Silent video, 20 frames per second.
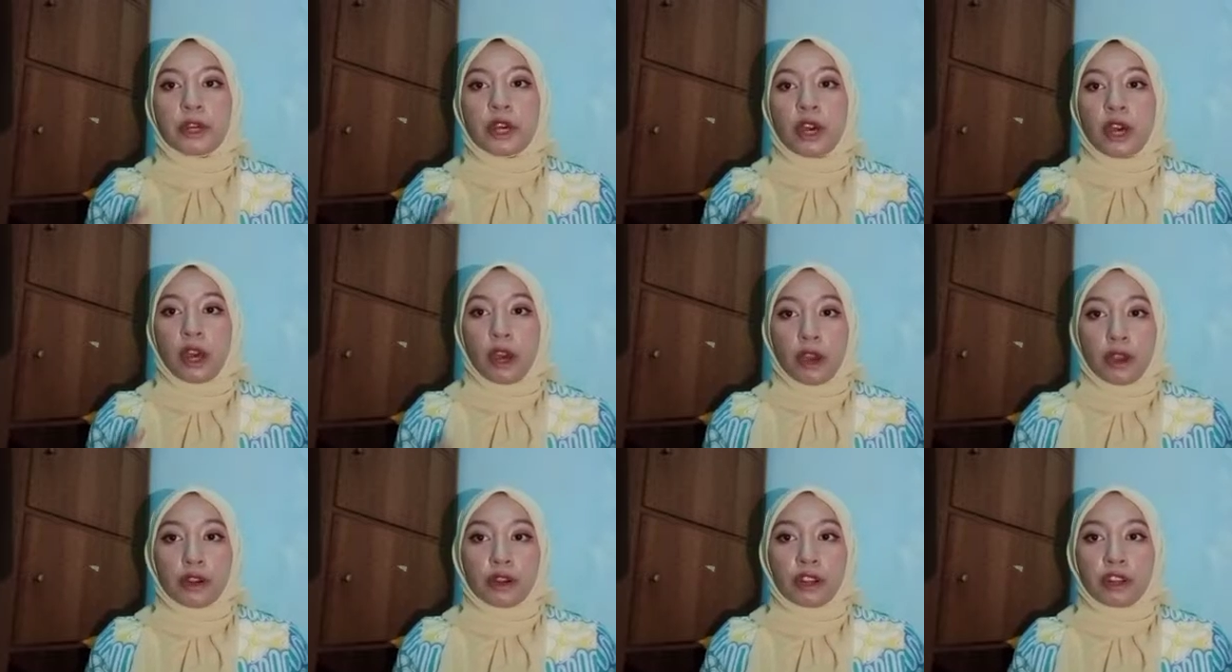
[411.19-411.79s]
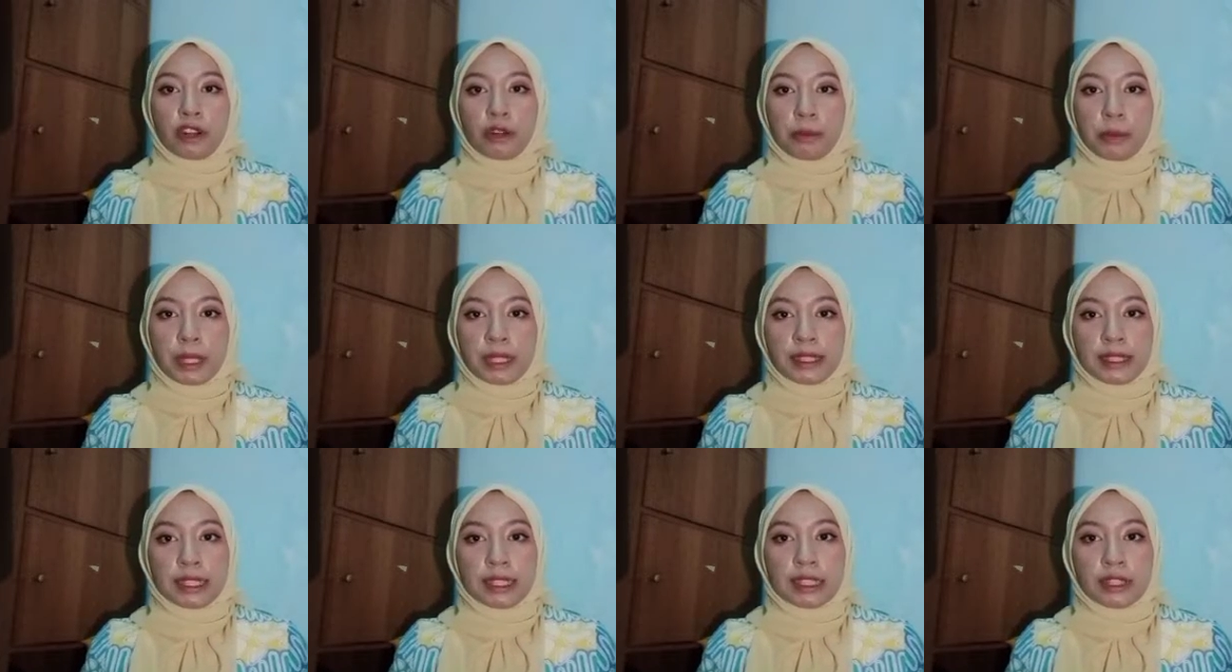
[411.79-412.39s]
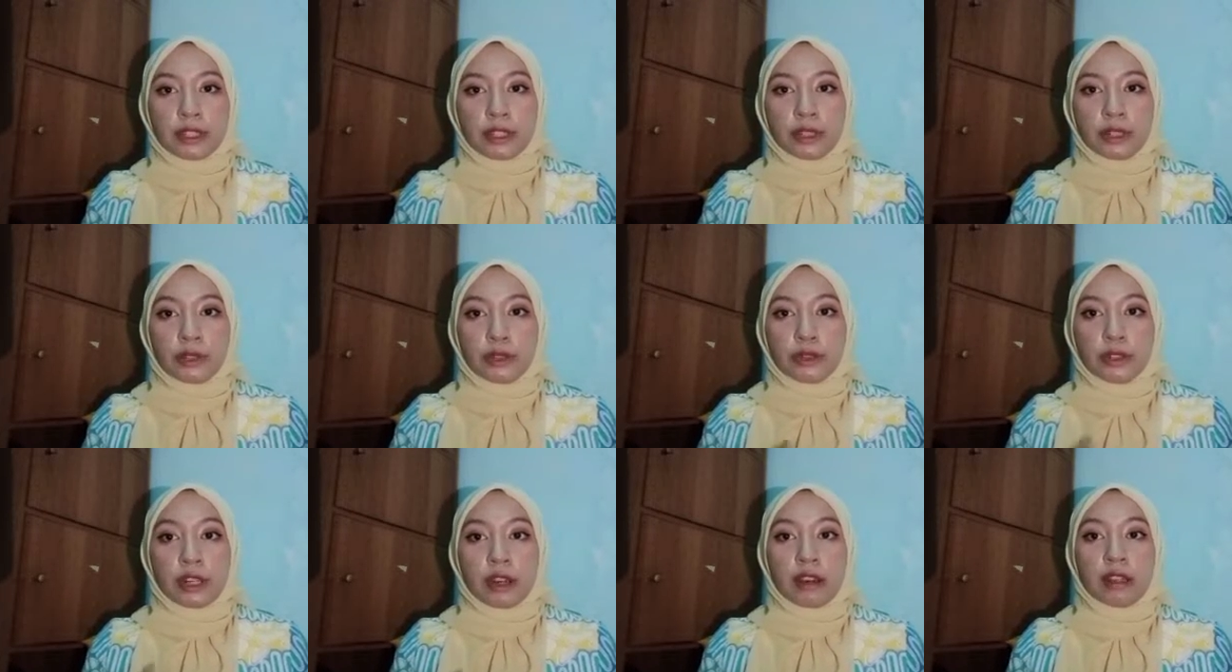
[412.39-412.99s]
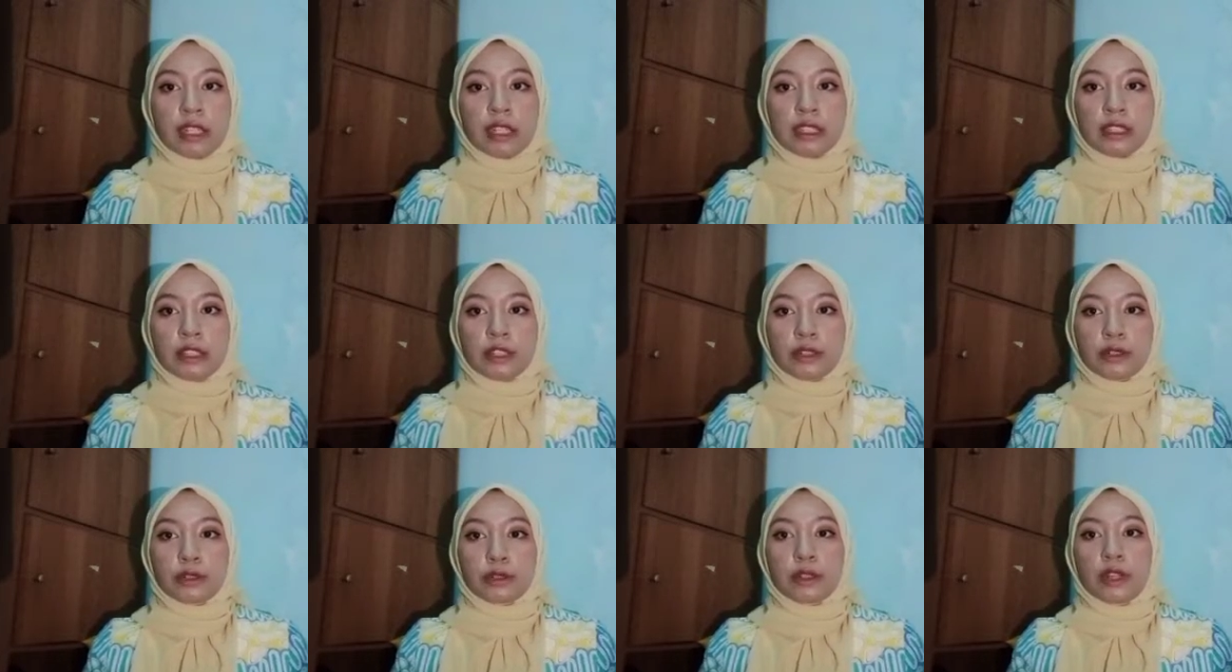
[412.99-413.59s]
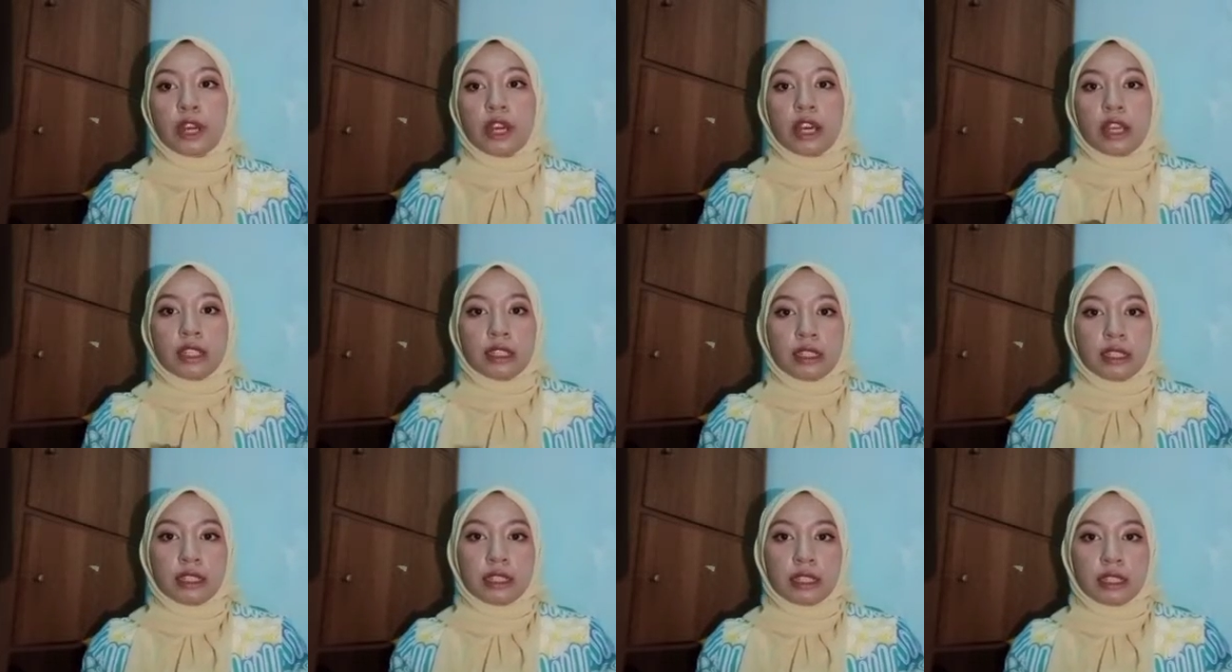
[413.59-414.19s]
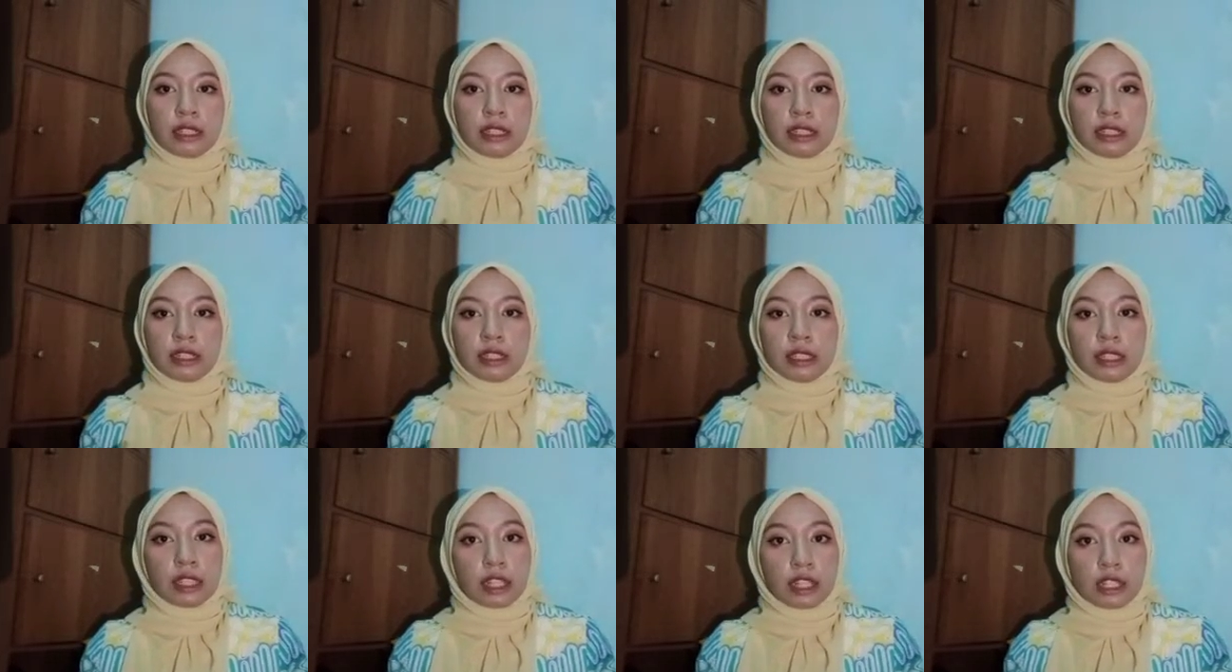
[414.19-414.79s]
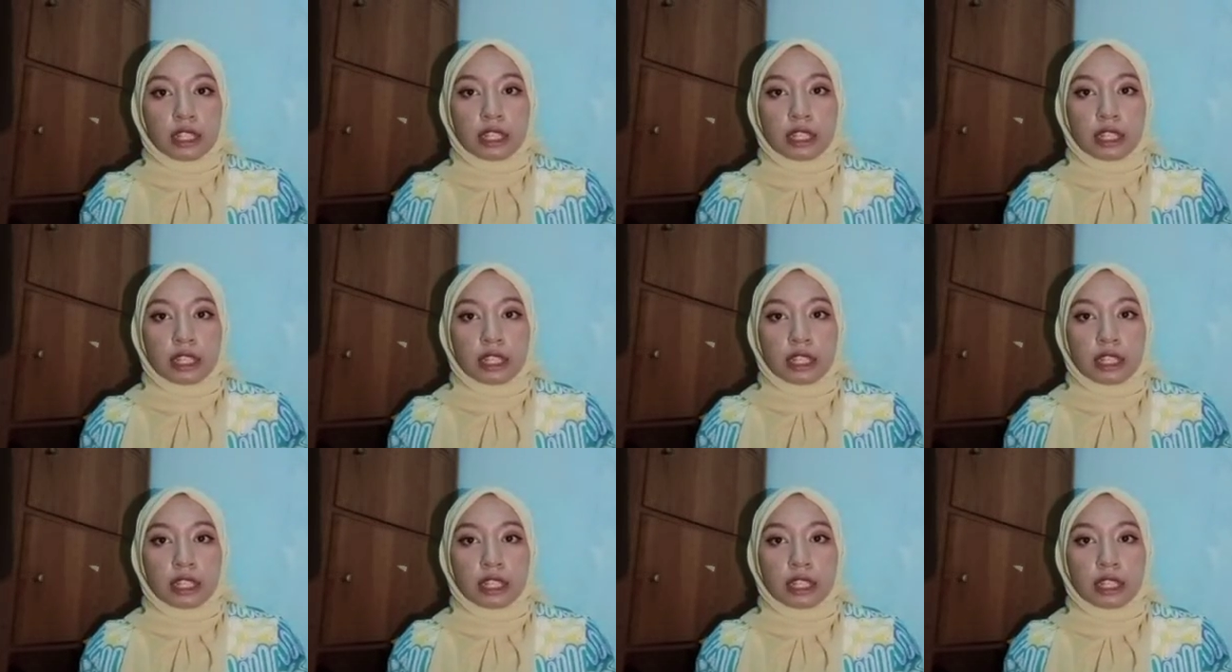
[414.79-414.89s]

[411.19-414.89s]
or Corbettian rule running through the thought